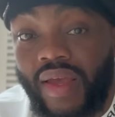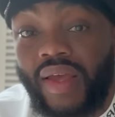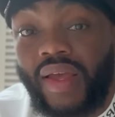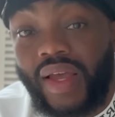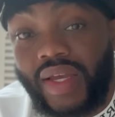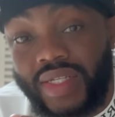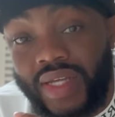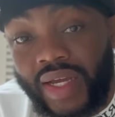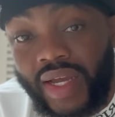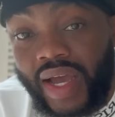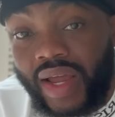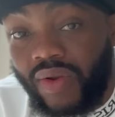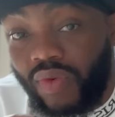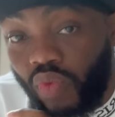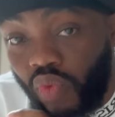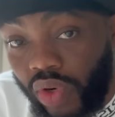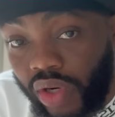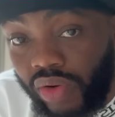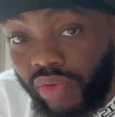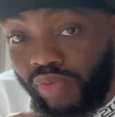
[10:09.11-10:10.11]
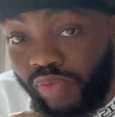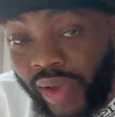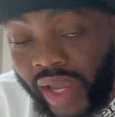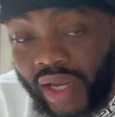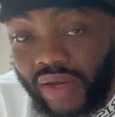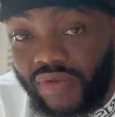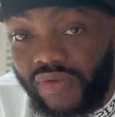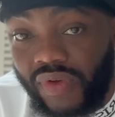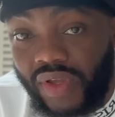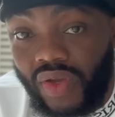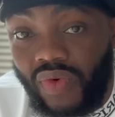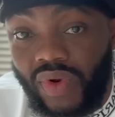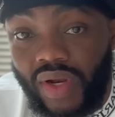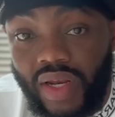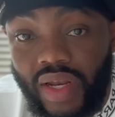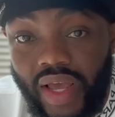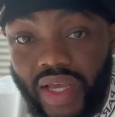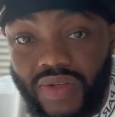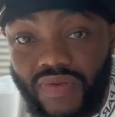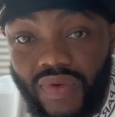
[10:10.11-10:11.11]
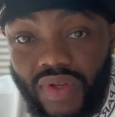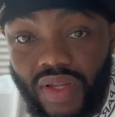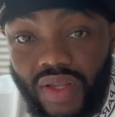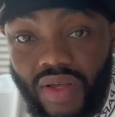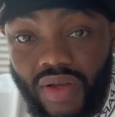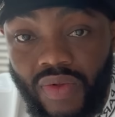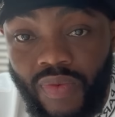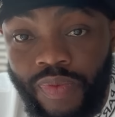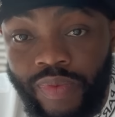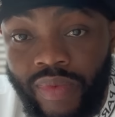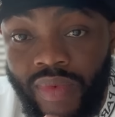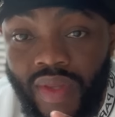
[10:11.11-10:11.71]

because I got a real banger for you in the next video.